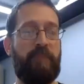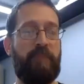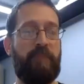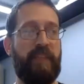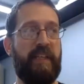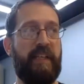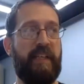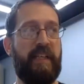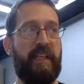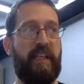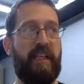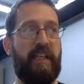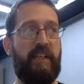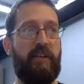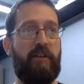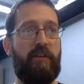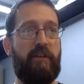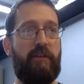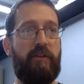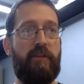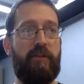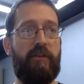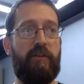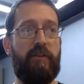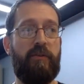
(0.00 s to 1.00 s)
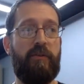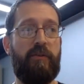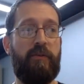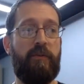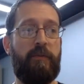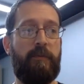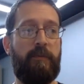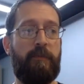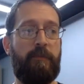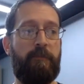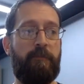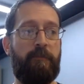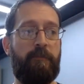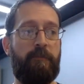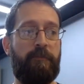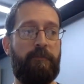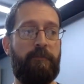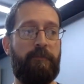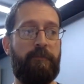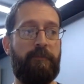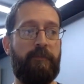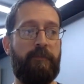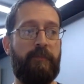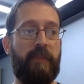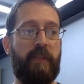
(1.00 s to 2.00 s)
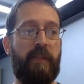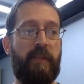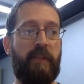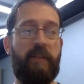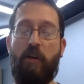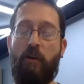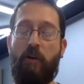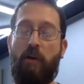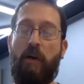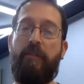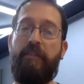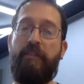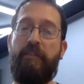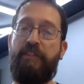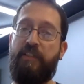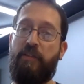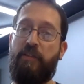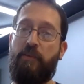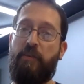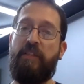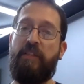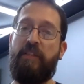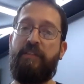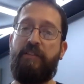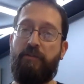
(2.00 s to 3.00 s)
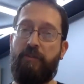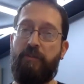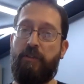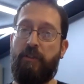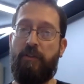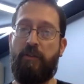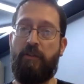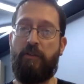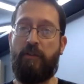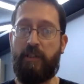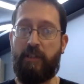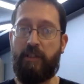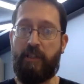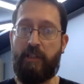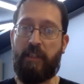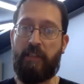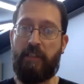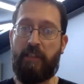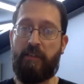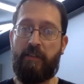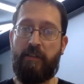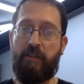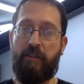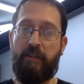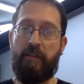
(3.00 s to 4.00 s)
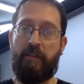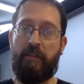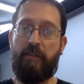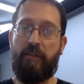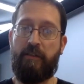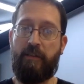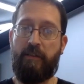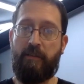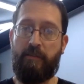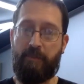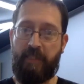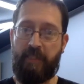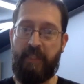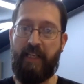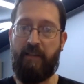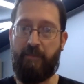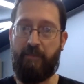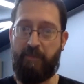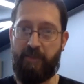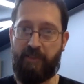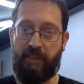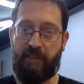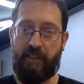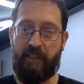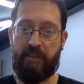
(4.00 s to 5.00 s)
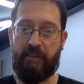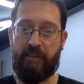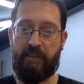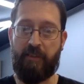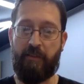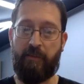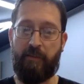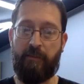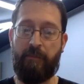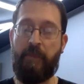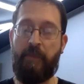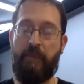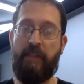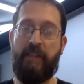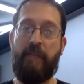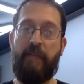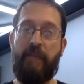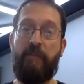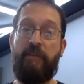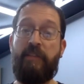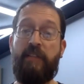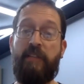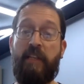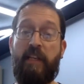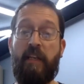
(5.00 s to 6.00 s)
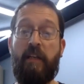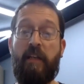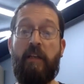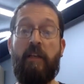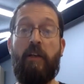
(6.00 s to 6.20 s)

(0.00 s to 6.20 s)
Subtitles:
Like here obviously we'd still go to our doctor, the cannabis doctor, and they would say,